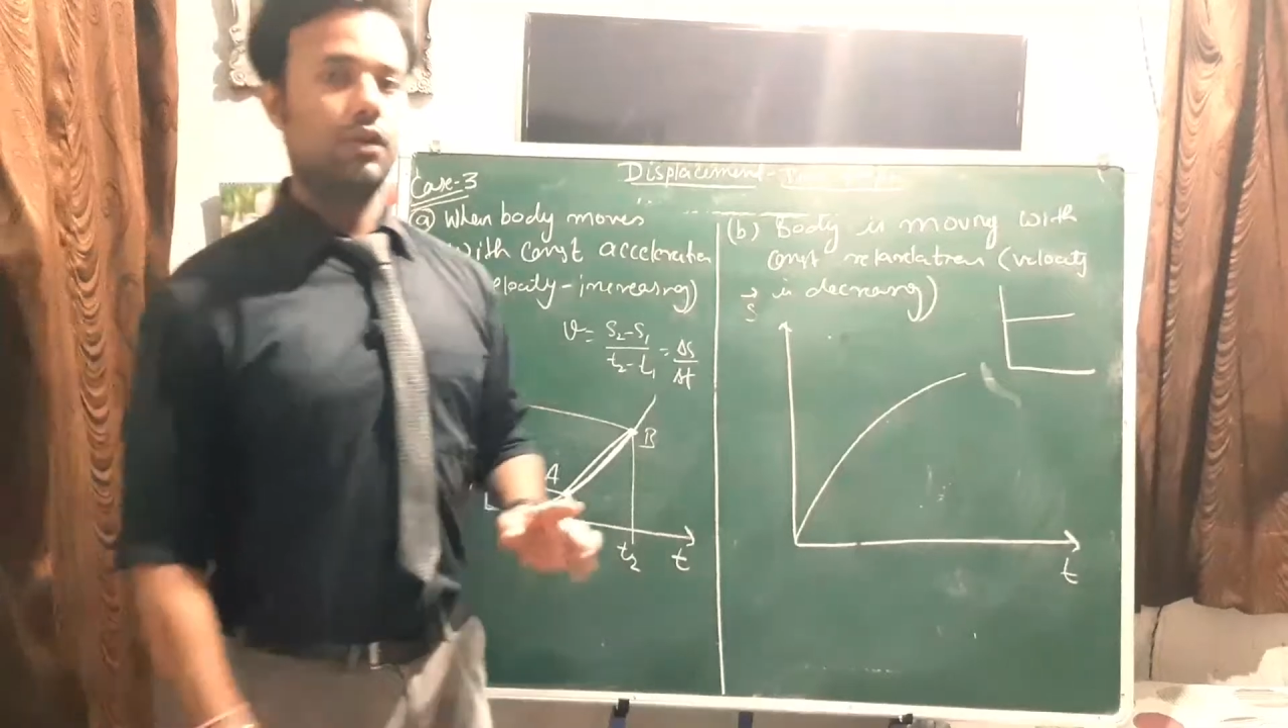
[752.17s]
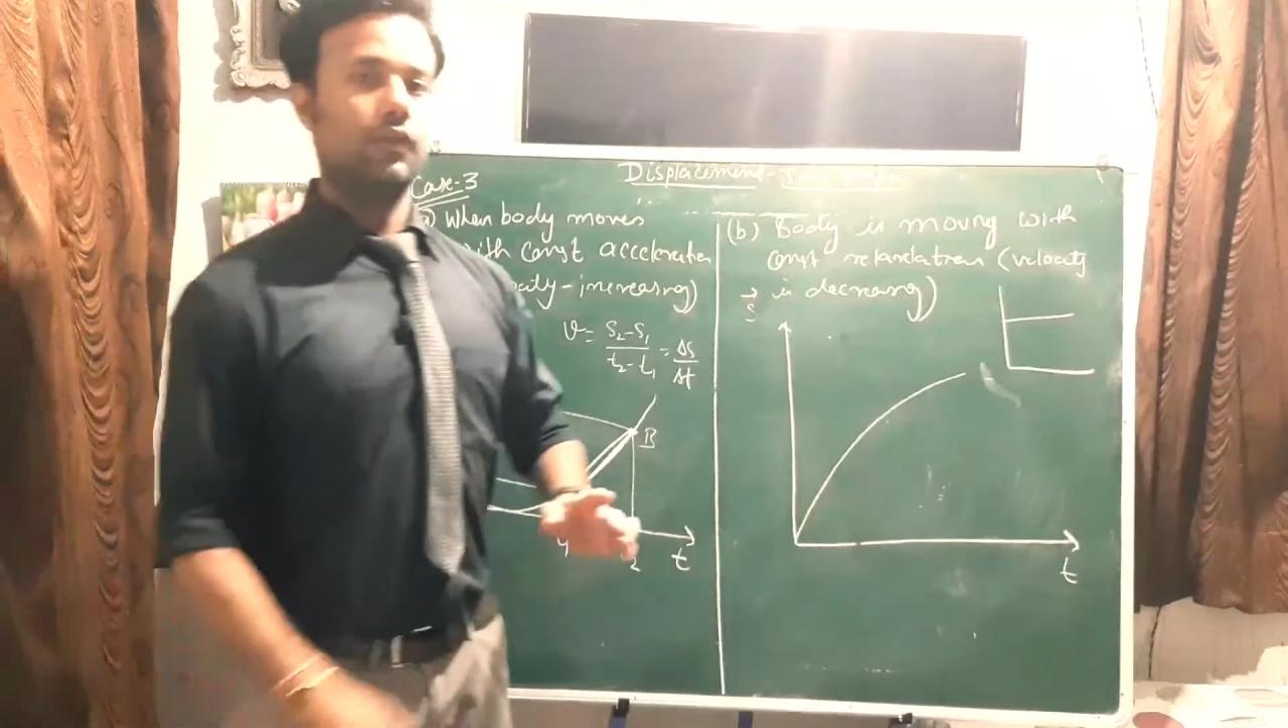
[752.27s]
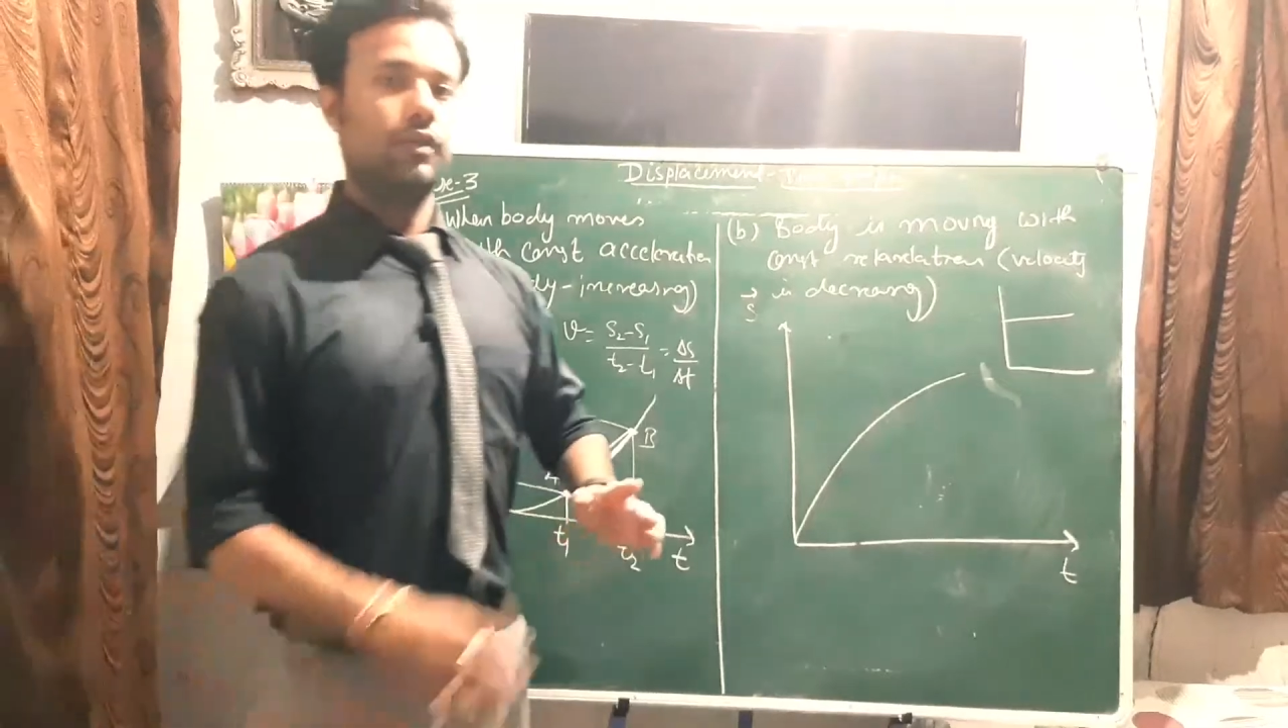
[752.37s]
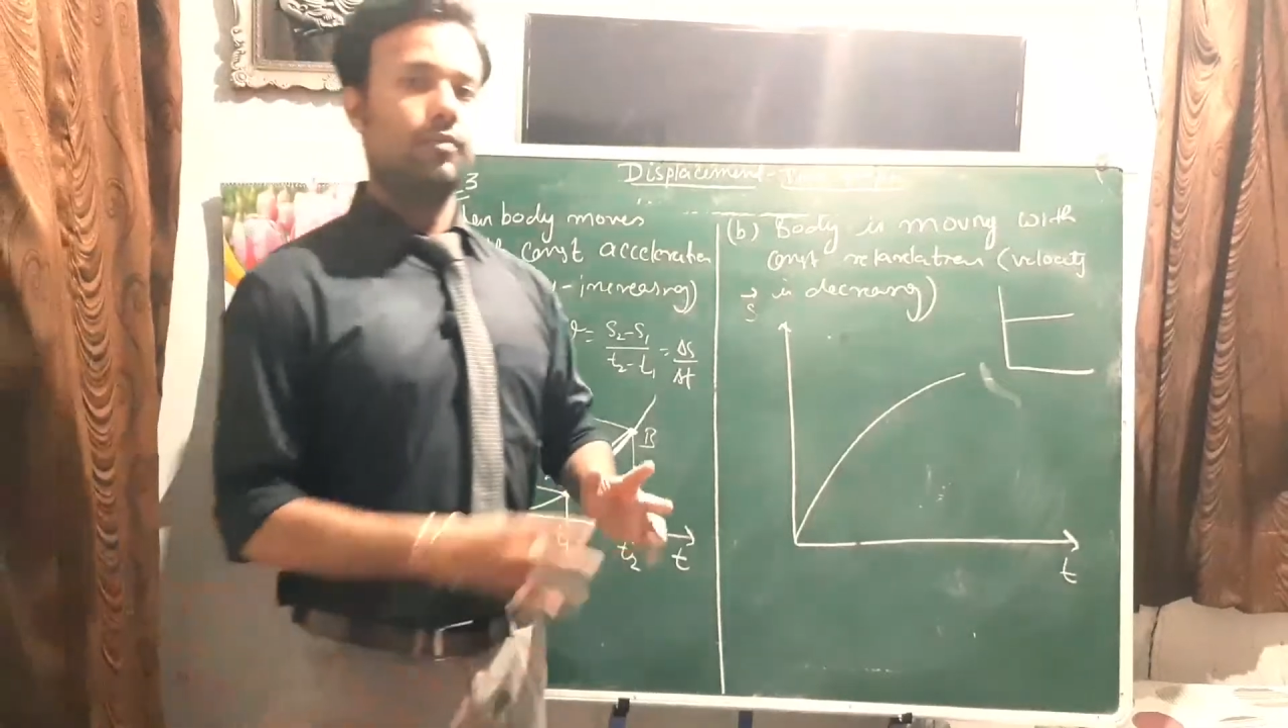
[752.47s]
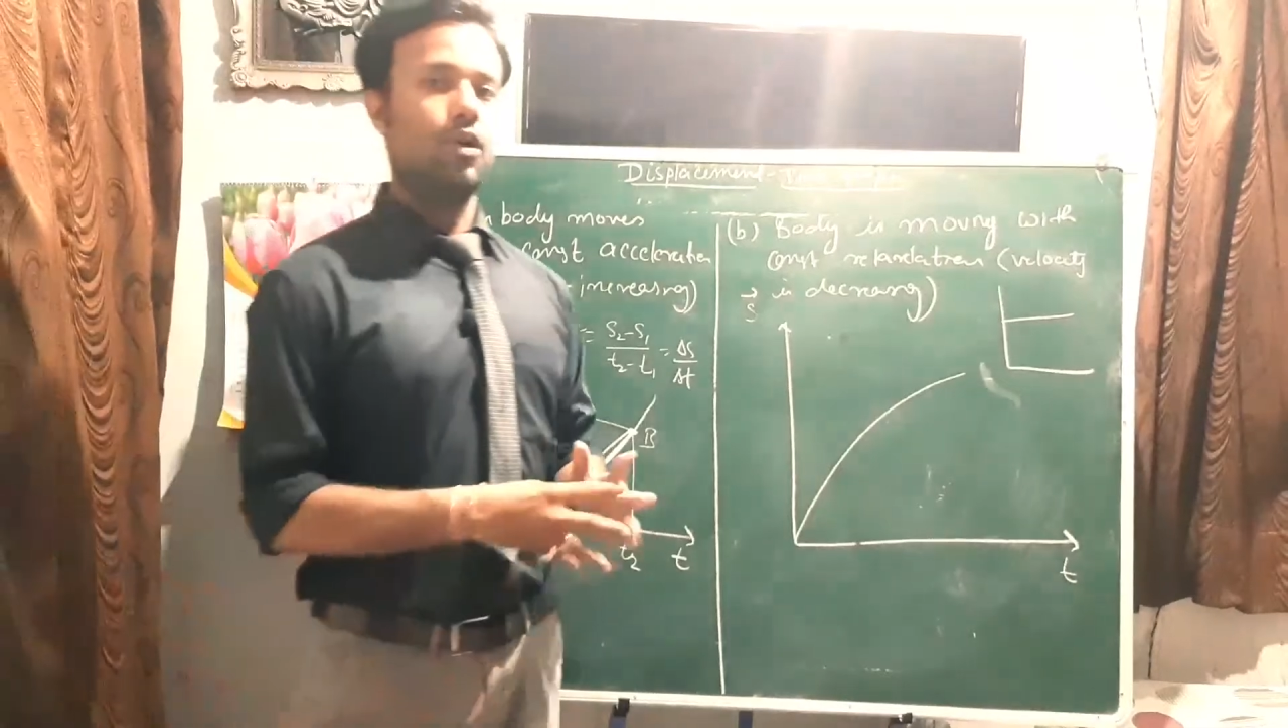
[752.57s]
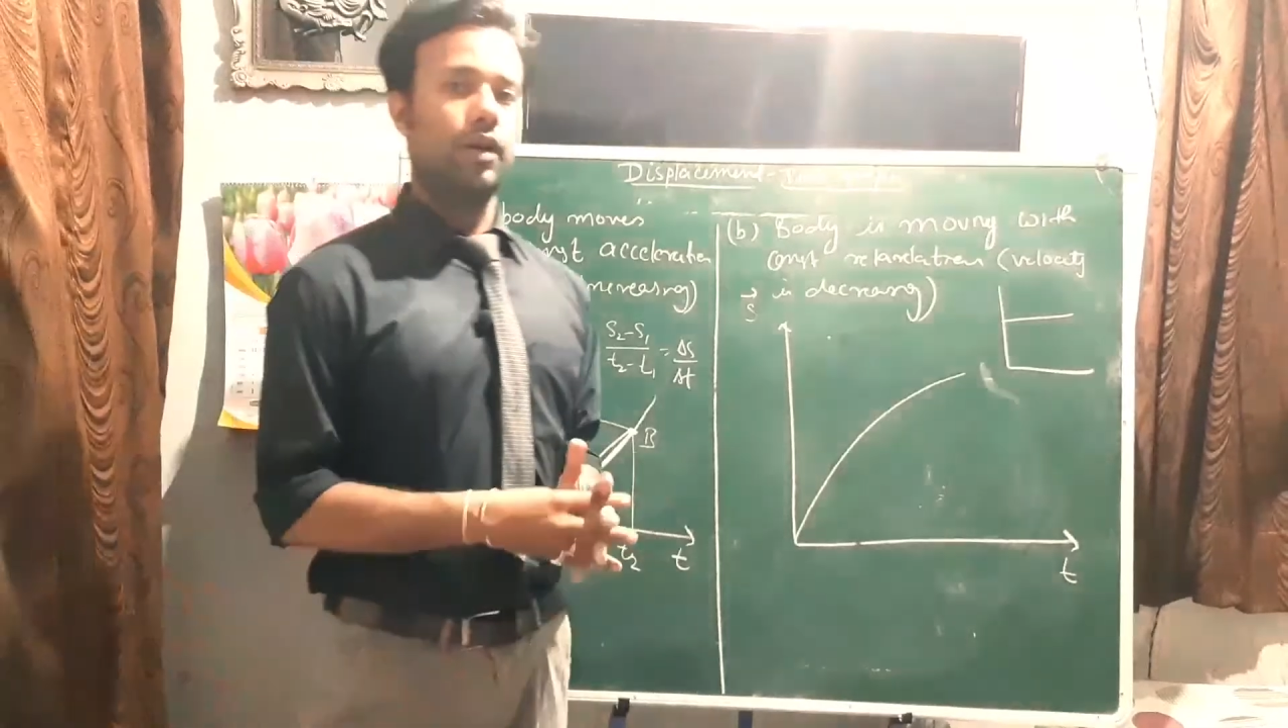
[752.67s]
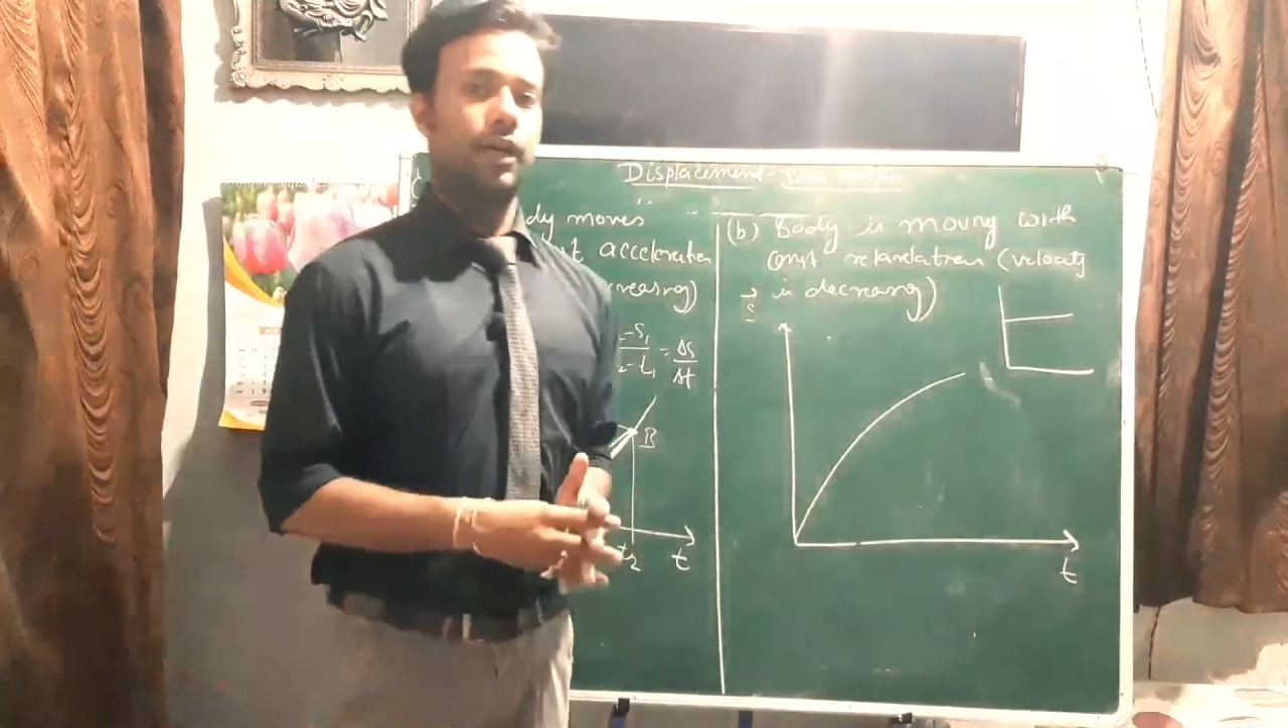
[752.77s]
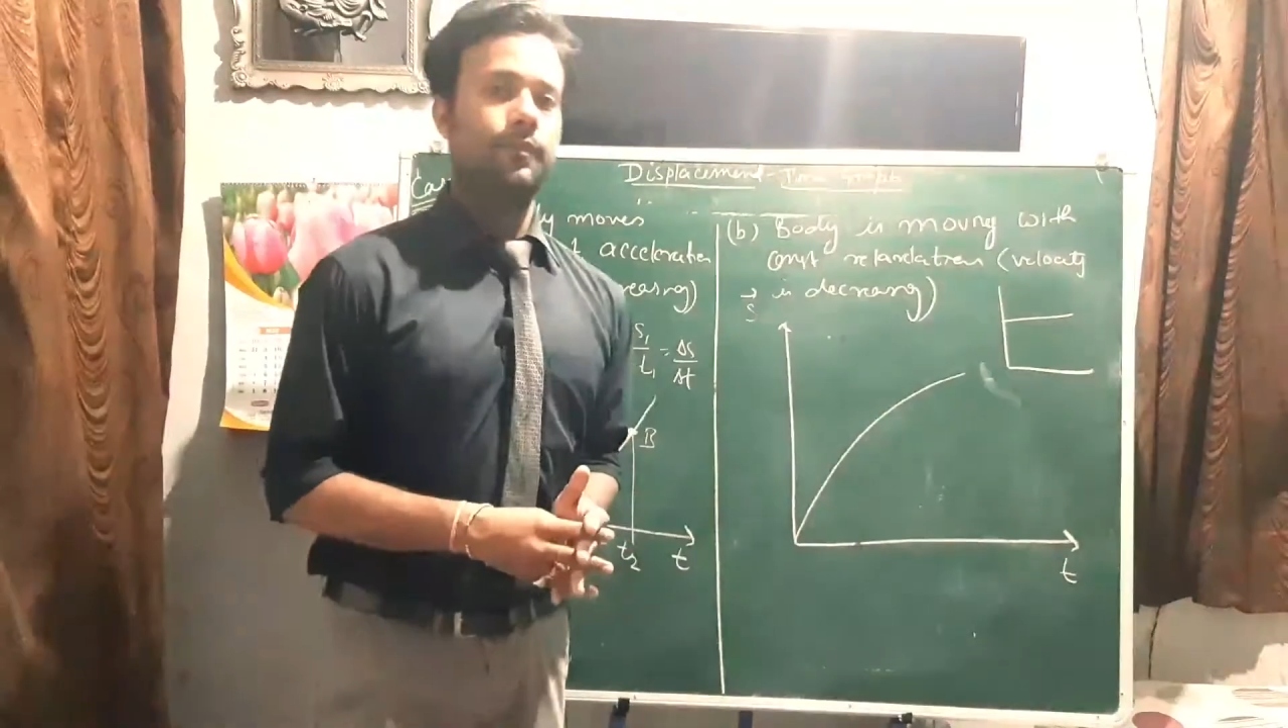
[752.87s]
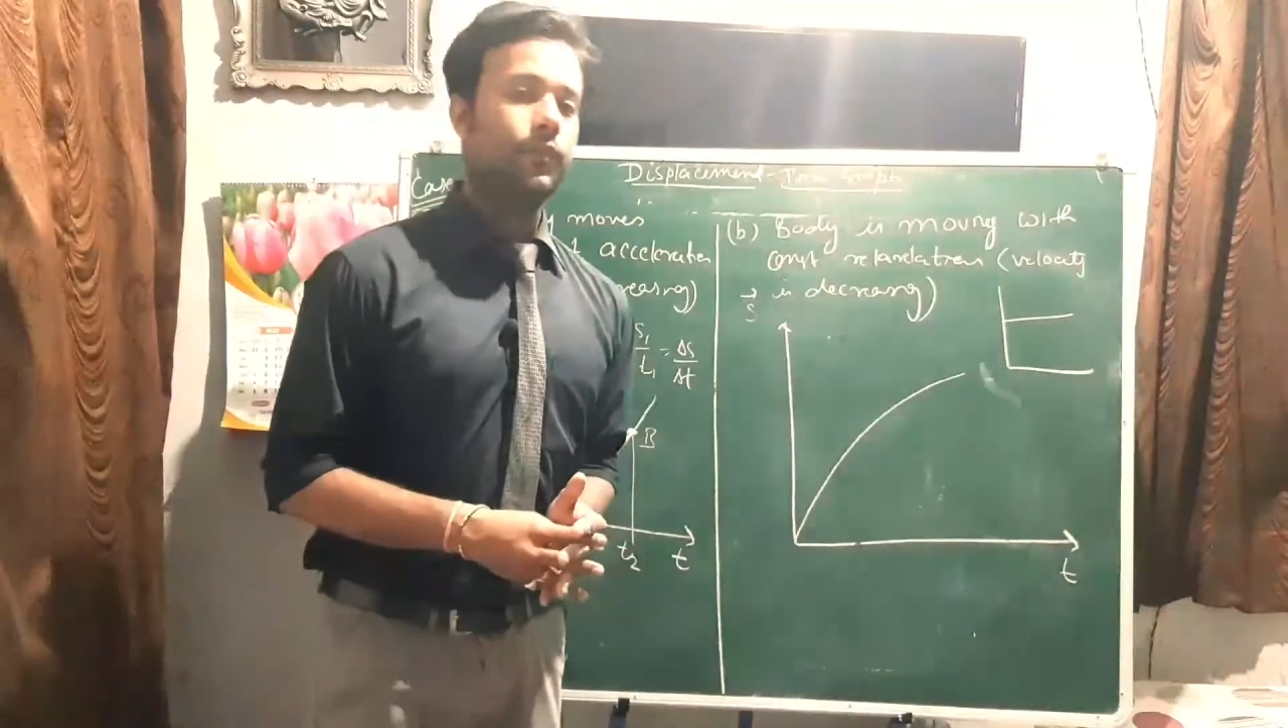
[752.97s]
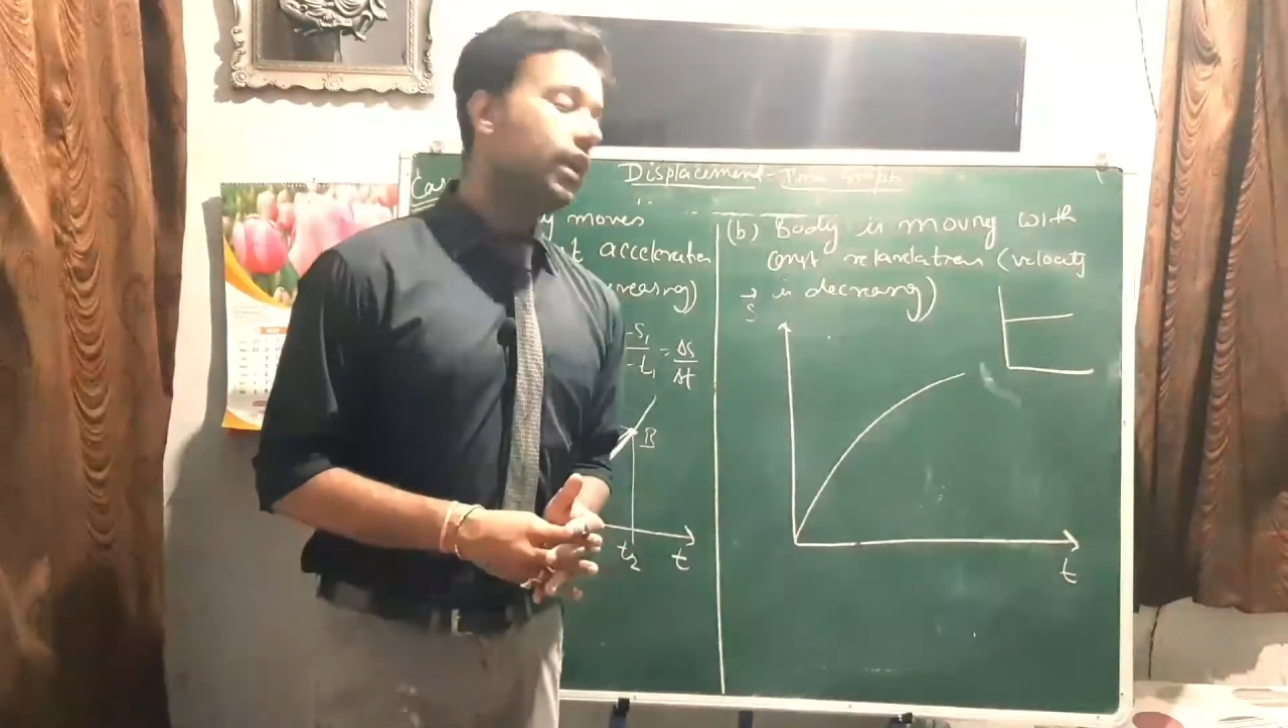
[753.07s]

of the body